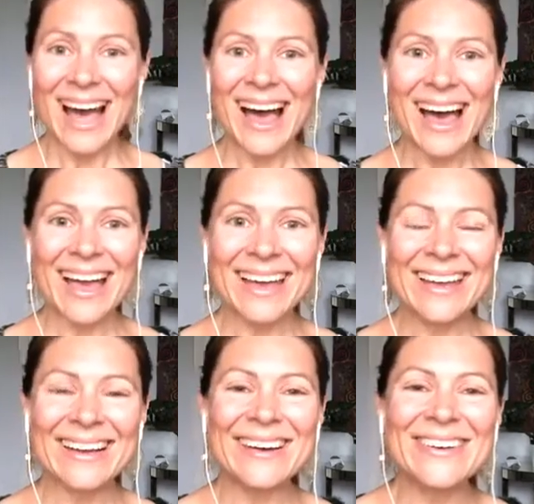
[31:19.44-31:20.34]

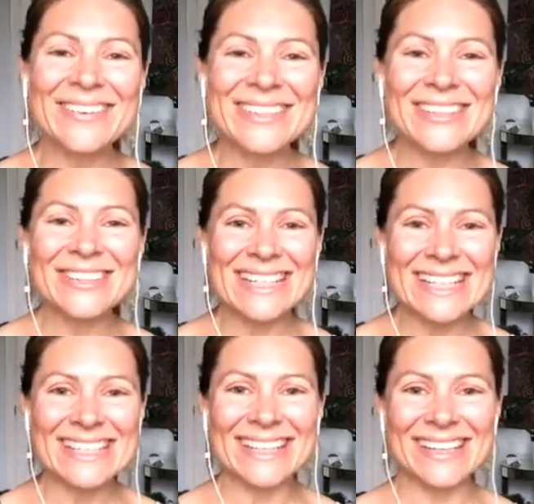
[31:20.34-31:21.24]
Hi! Oh, so good
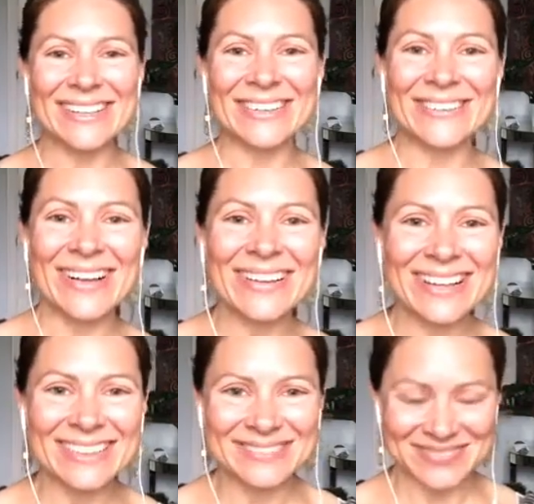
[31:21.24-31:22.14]
to see you.
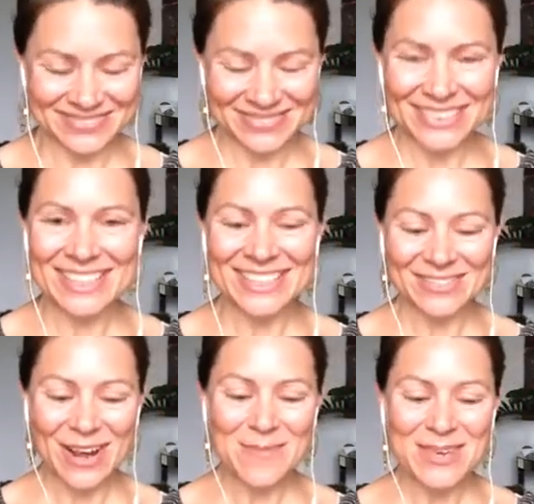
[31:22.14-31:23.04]
Welcome. We're
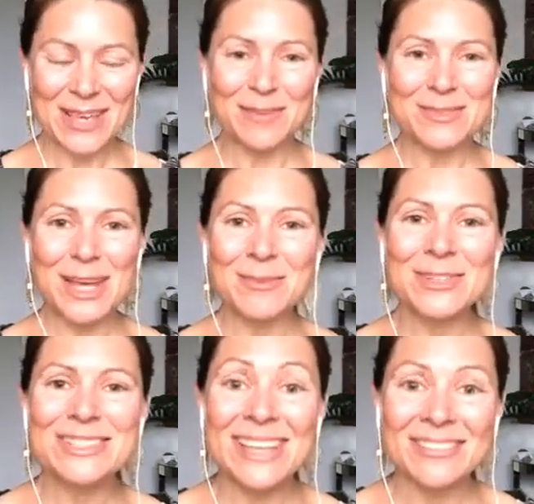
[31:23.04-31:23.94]
just wrapping up
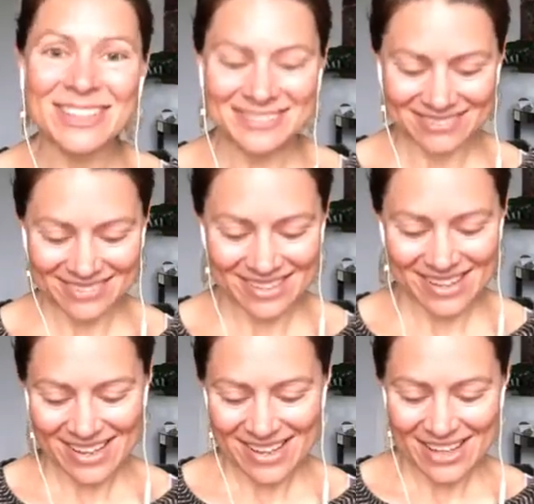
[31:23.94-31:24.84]
chapter 7.
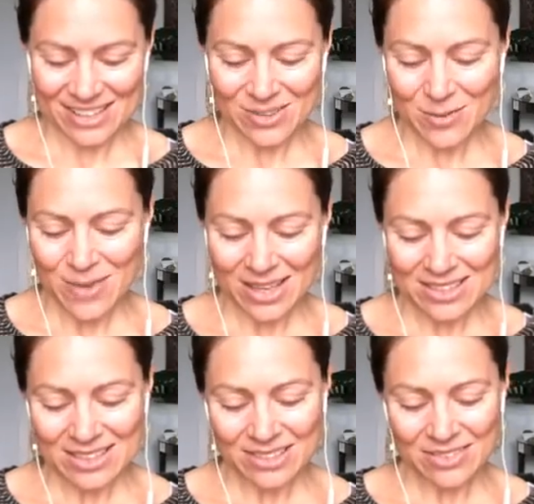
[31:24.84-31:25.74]
So
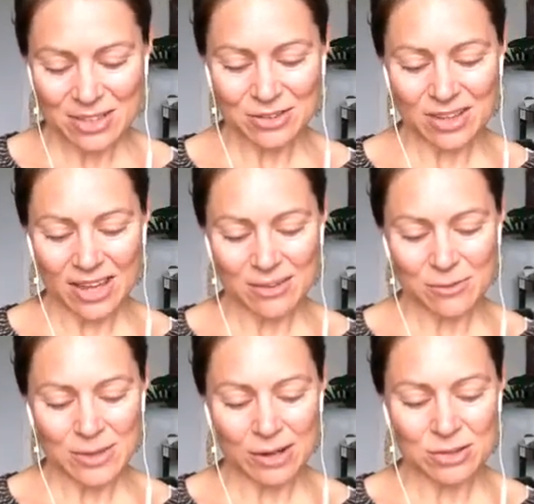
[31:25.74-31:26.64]
imagine living your life
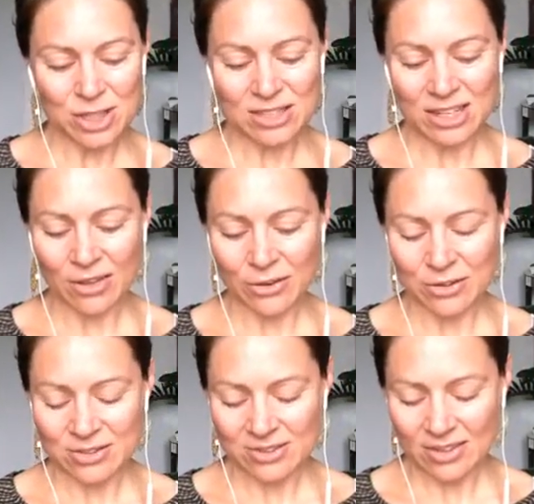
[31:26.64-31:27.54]
without judging
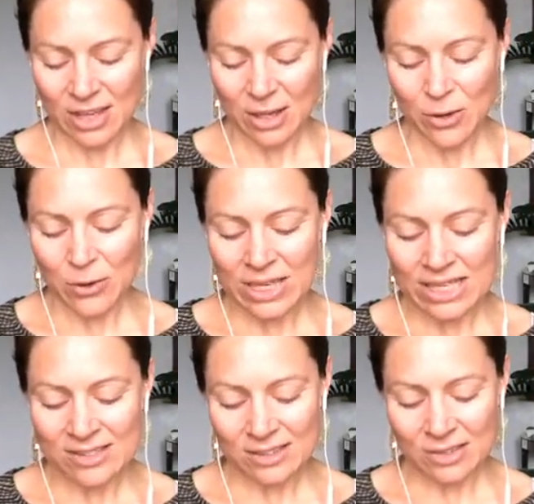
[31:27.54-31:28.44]
others. You can
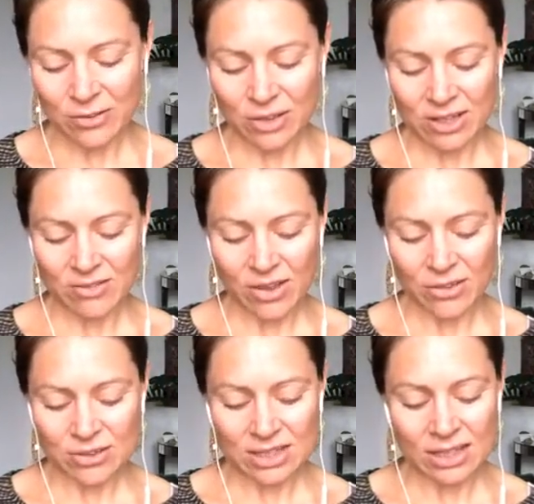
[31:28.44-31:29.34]
easily forgive
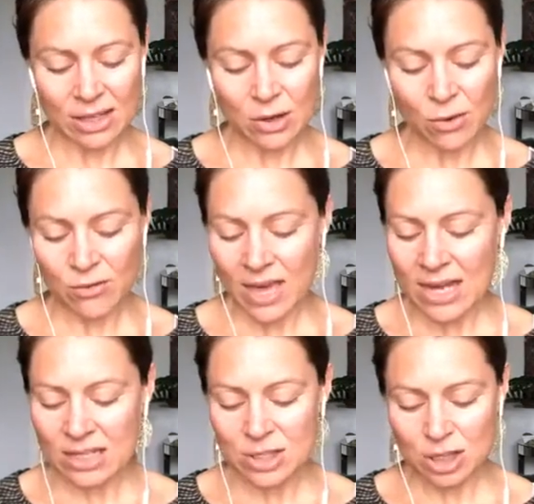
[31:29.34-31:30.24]
others and let go of
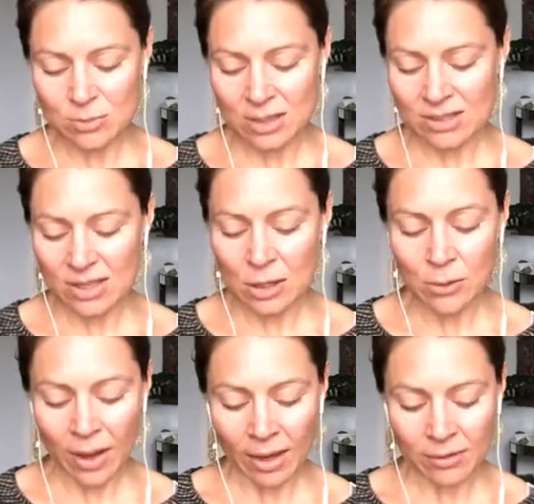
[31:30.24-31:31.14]
any judgment that
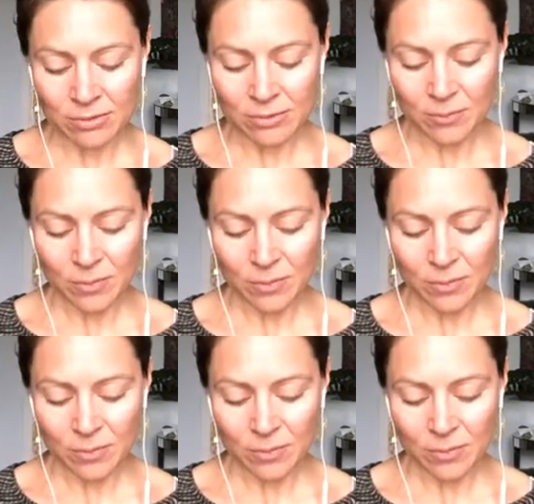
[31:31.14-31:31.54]
you have.